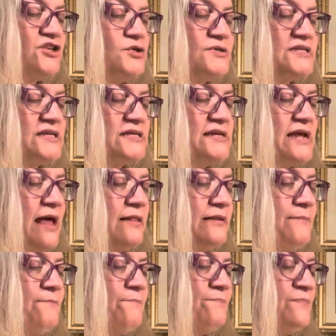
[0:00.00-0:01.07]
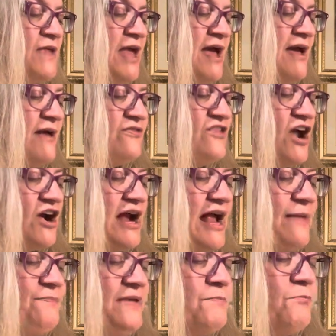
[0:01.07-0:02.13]
used to tell him. There
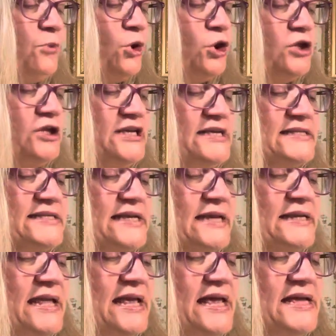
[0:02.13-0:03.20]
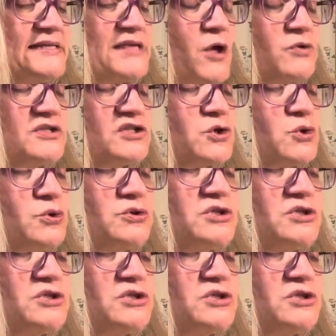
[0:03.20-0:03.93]
have been bullies in his old school